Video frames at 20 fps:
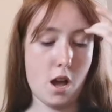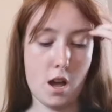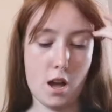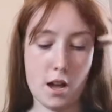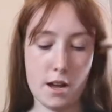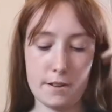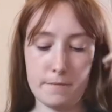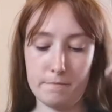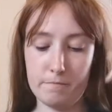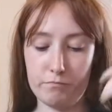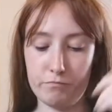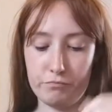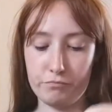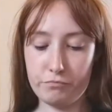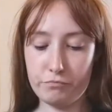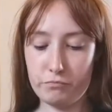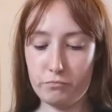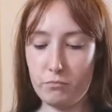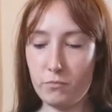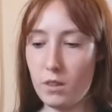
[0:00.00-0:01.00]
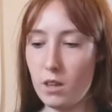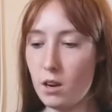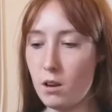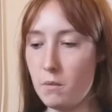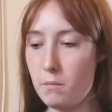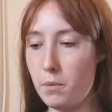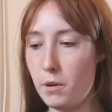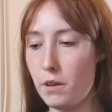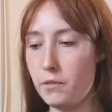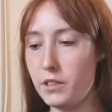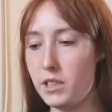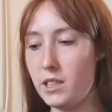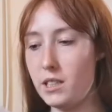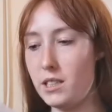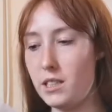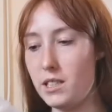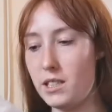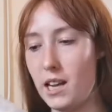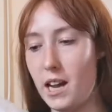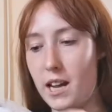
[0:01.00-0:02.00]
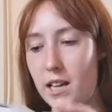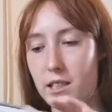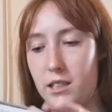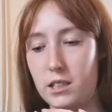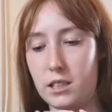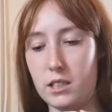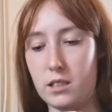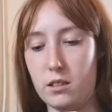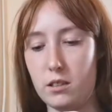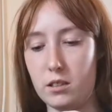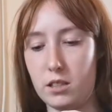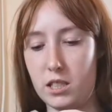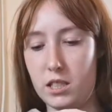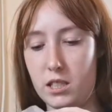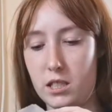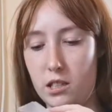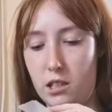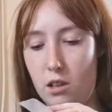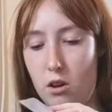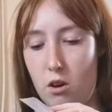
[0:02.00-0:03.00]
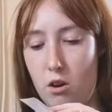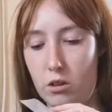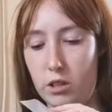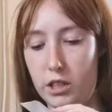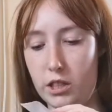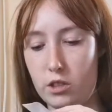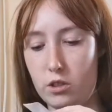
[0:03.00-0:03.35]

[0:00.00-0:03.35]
but obviously the tags are still on.